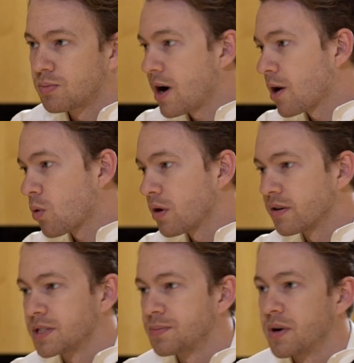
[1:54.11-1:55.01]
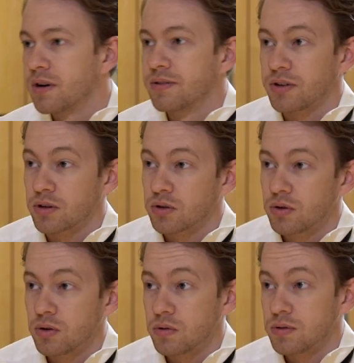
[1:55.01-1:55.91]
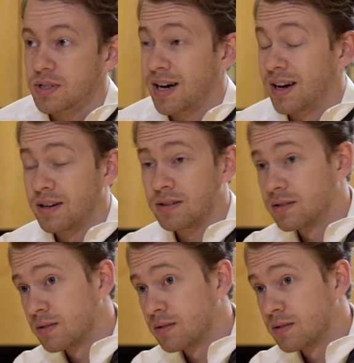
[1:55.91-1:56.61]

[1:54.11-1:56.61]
Prior work experience includes uh,